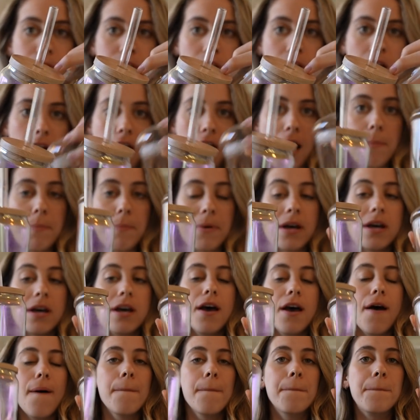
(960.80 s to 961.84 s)
top,
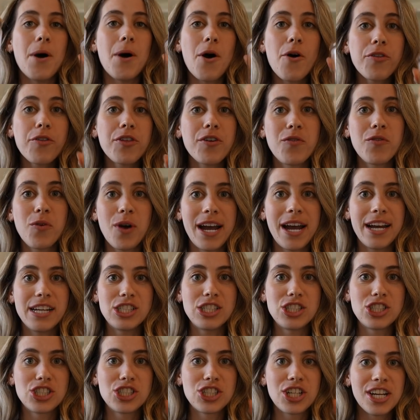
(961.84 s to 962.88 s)
both of
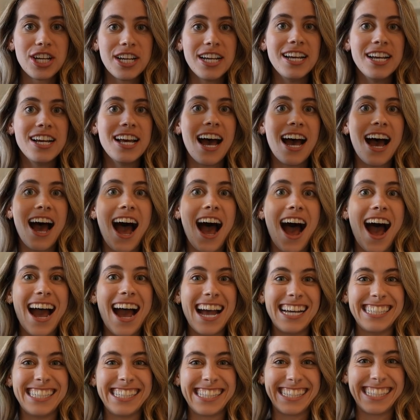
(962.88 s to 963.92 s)
which
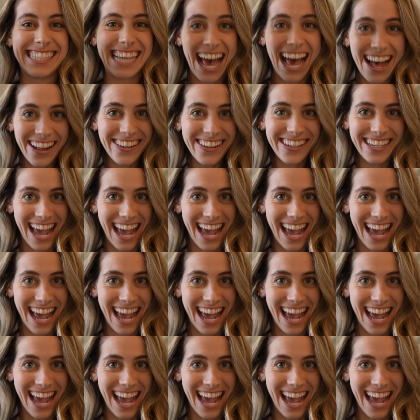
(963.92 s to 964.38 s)
I sell